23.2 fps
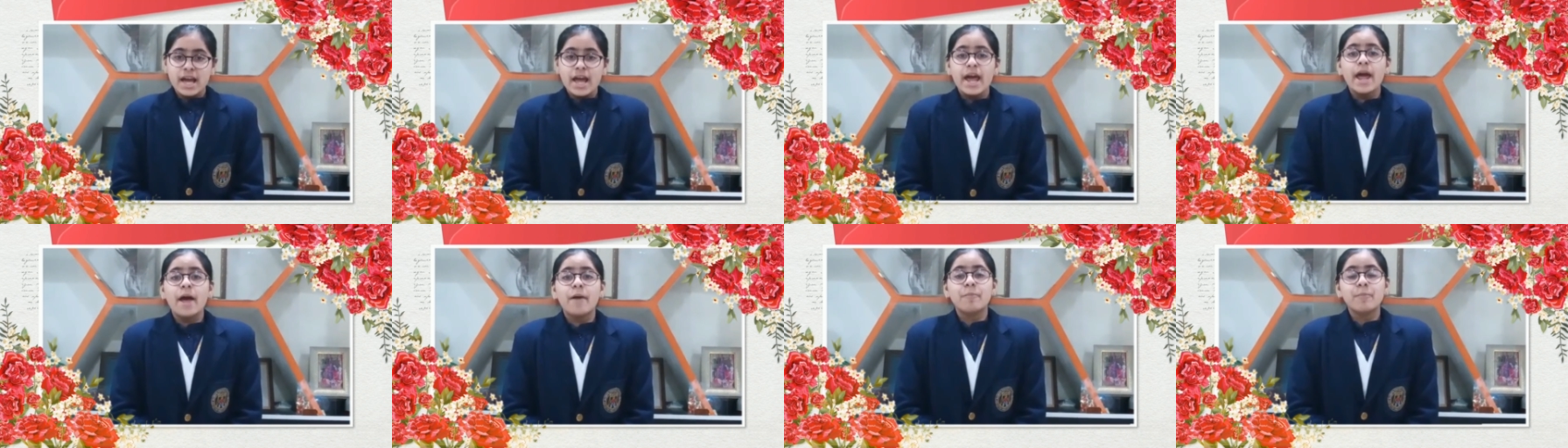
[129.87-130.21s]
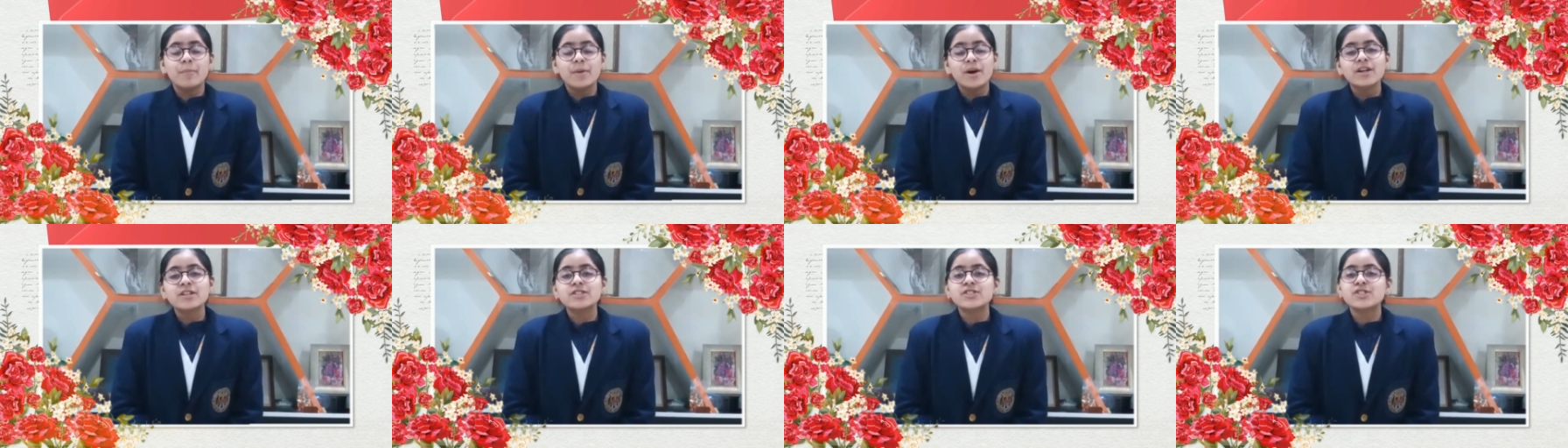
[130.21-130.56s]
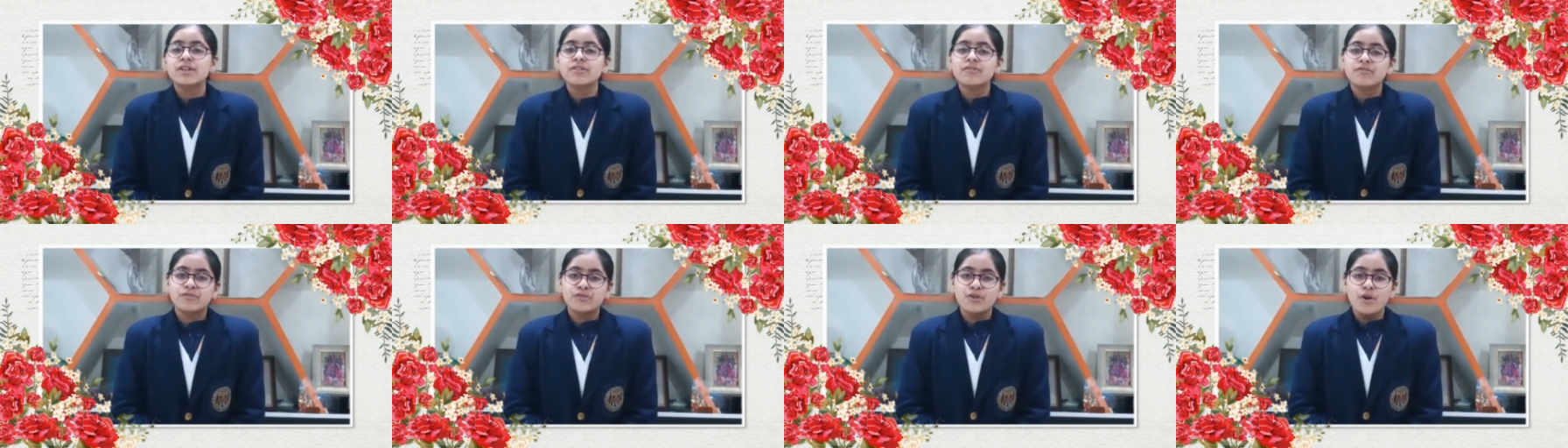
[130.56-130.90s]

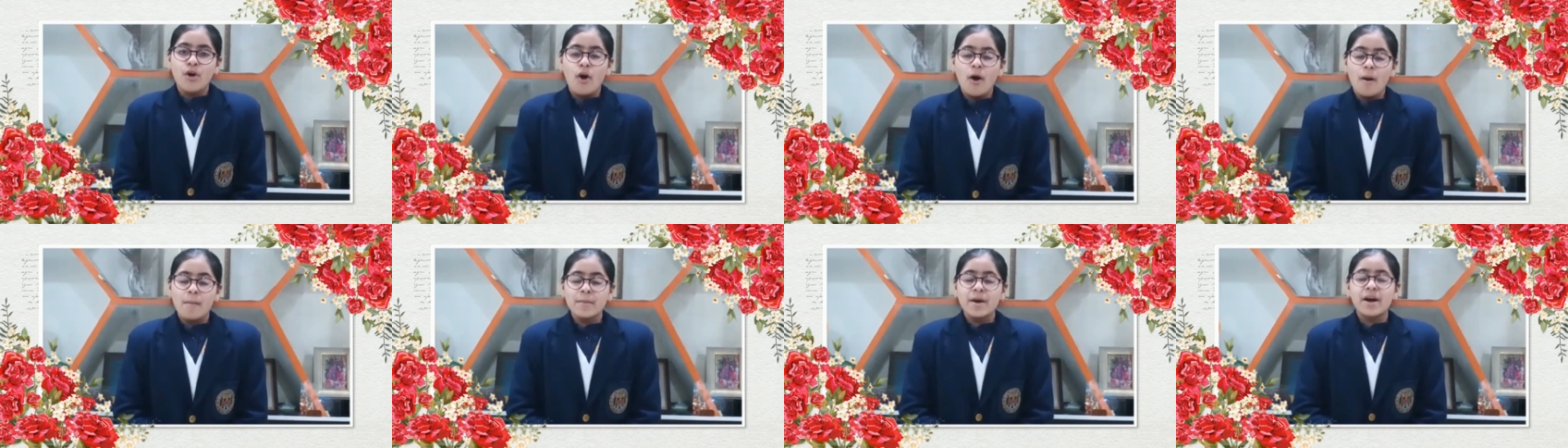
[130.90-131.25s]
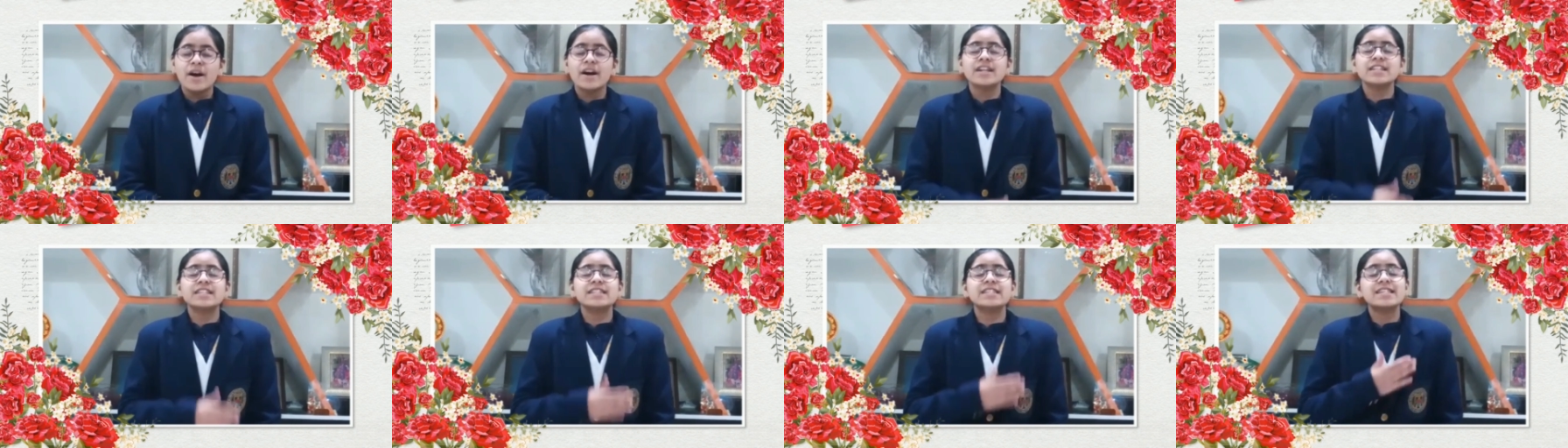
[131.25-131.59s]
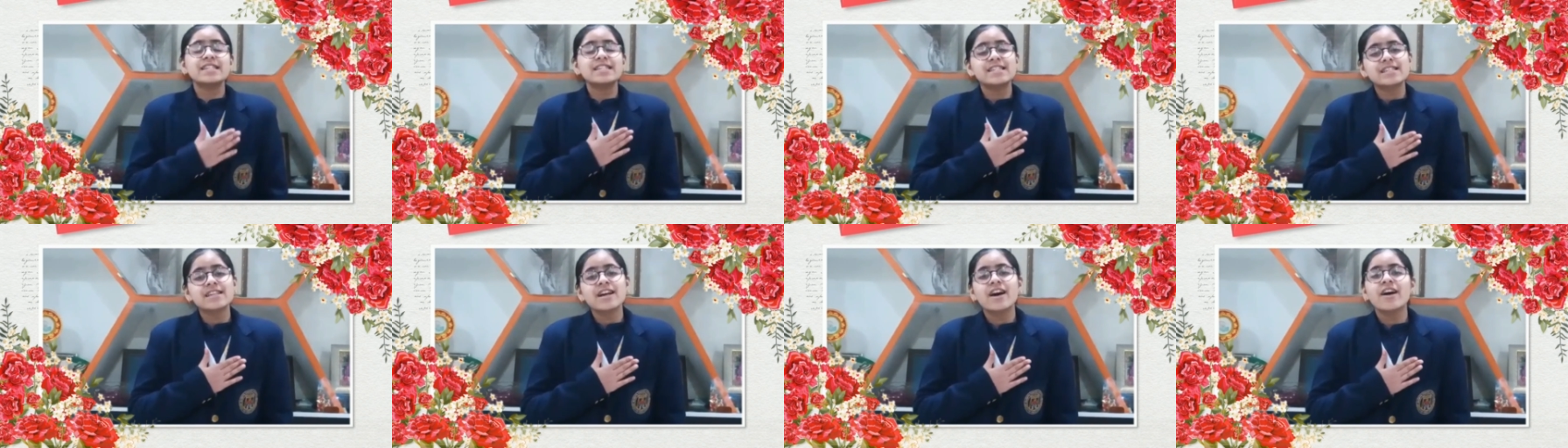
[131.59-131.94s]
emerging from her
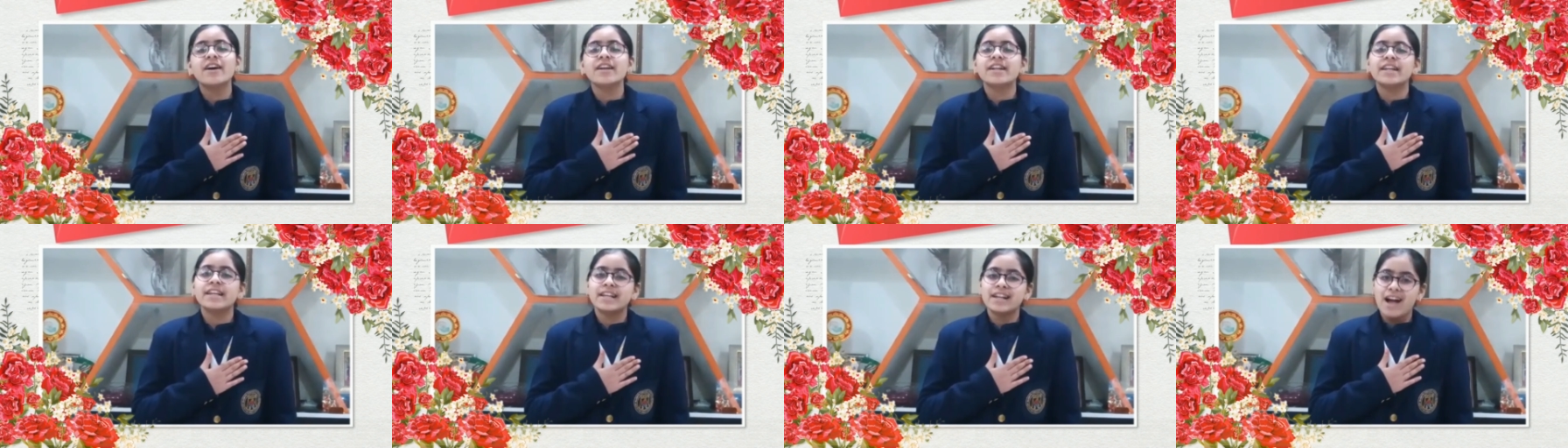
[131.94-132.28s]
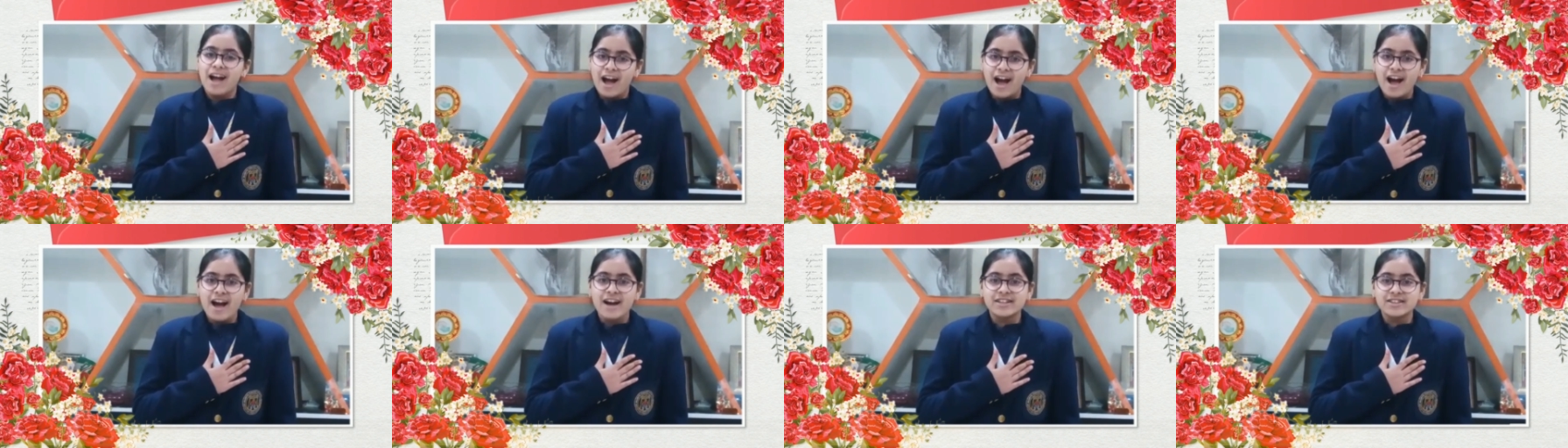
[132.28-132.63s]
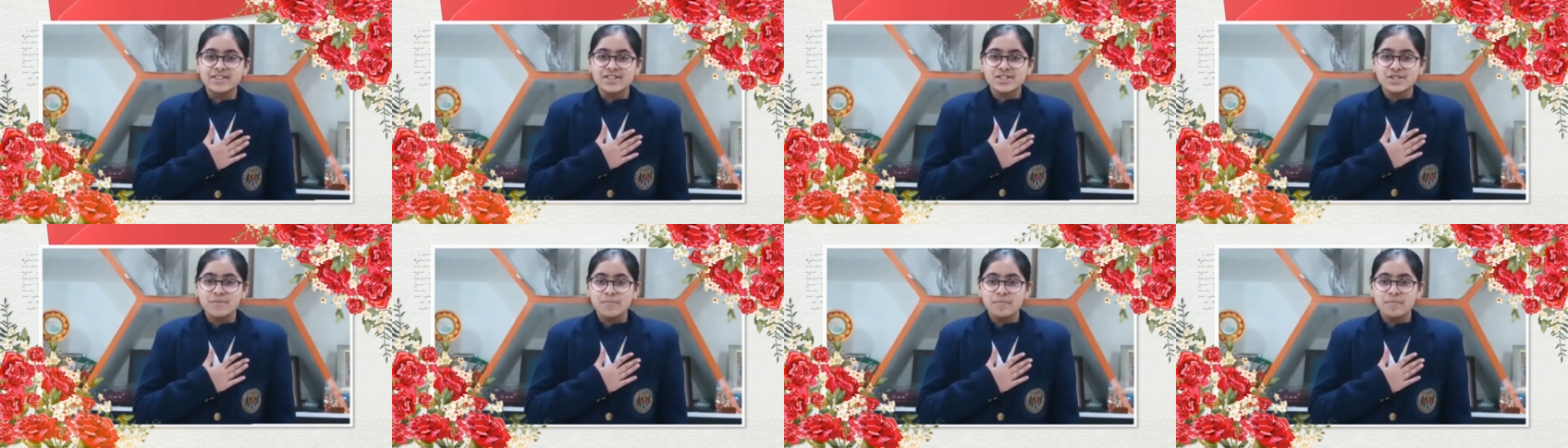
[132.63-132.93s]
discerning heart